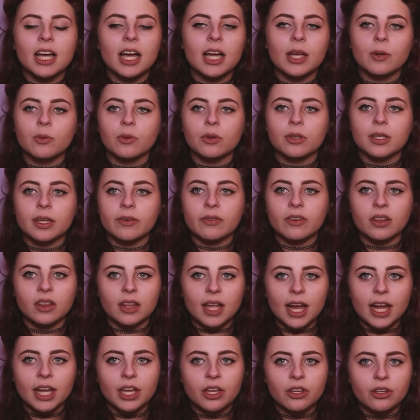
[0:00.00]
I will never
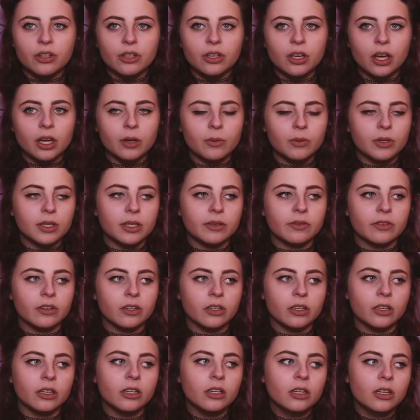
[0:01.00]
lie to you.
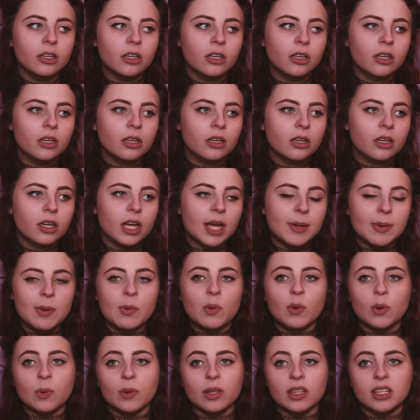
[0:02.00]
I
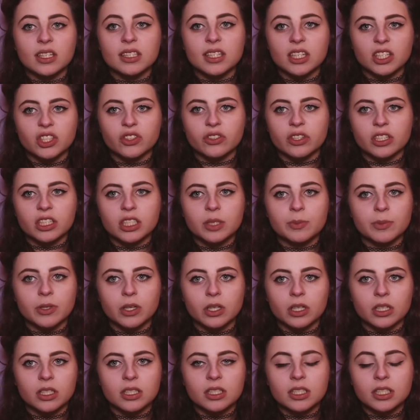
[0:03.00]
probably will exaggerate, to be
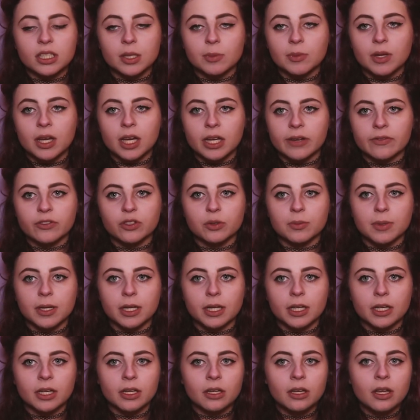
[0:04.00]
honest, because I'm kind of
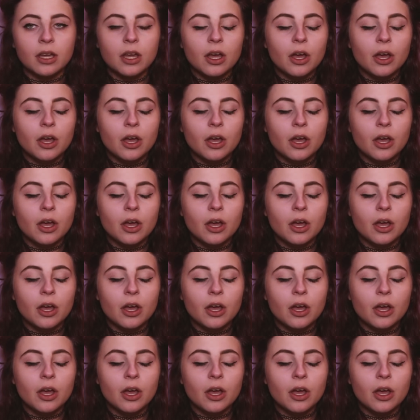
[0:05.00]
dramatic,